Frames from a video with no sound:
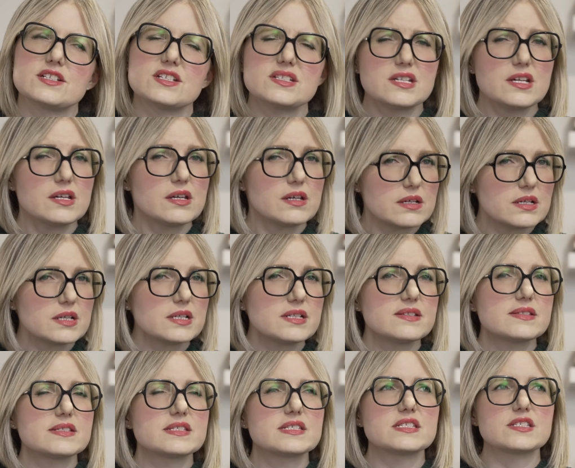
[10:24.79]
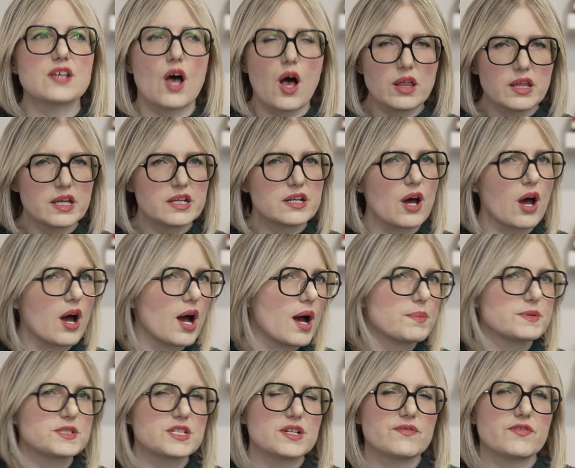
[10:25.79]
Just a good, solid
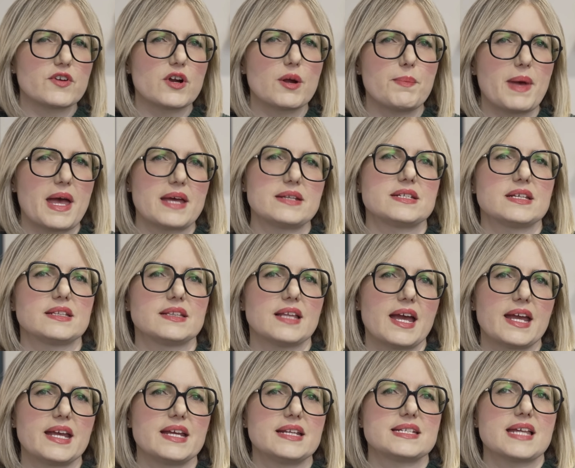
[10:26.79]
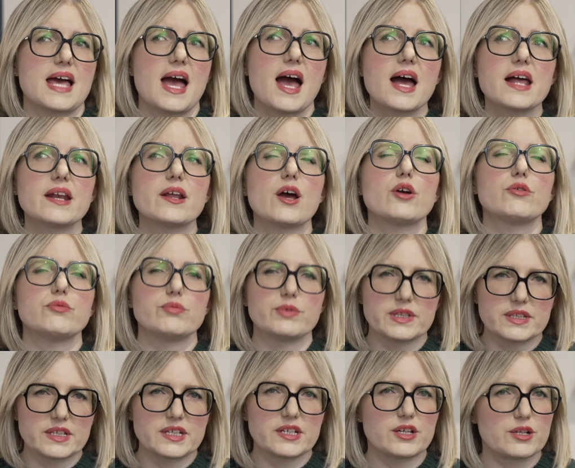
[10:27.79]
option for a pendant light at a
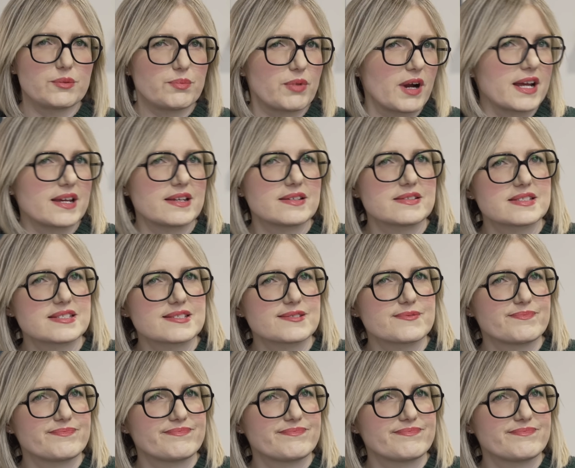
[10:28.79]
really good price.